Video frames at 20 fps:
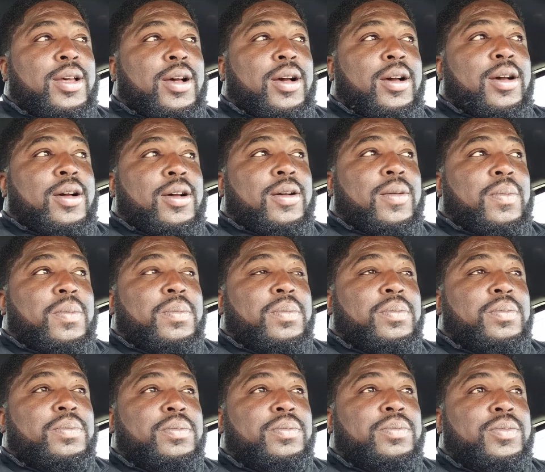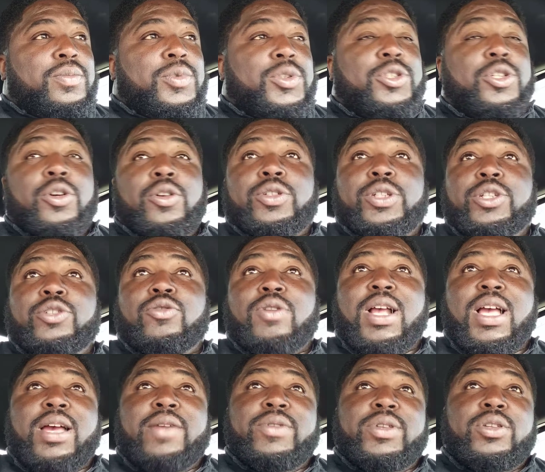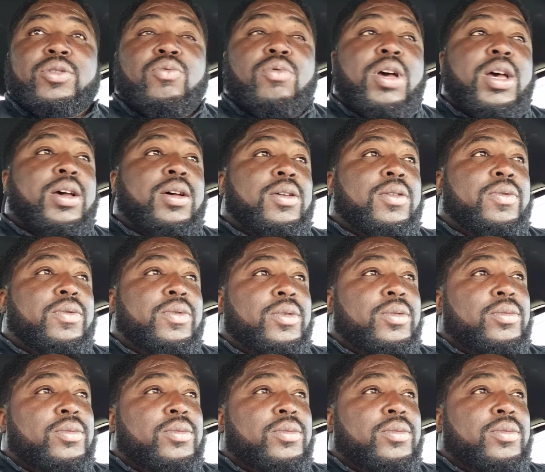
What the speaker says: Um, Jersey Driving 12